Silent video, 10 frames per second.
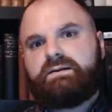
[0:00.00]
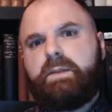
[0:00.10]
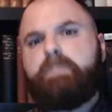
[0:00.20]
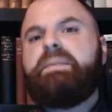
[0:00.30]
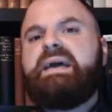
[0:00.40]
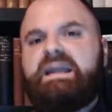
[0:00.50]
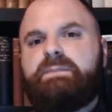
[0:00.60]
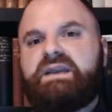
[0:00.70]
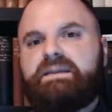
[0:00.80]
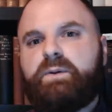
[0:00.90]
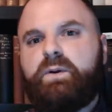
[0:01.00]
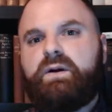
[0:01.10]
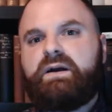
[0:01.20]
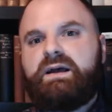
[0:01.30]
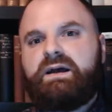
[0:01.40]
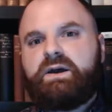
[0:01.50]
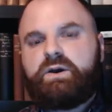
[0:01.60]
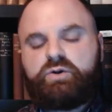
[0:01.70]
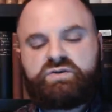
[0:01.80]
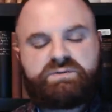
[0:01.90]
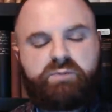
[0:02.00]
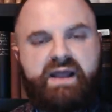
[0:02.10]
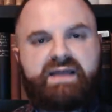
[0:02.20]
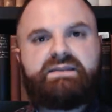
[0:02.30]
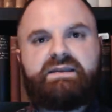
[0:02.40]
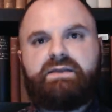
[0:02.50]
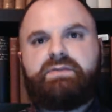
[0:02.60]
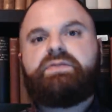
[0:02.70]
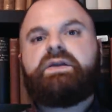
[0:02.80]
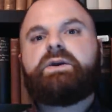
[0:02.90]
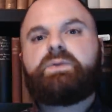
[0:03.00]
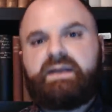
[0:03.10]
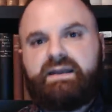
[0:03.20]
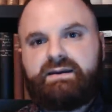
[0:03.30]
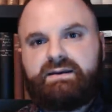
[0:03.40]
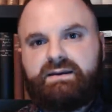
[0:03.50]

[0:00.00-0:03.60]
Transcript: Many people who spread the theory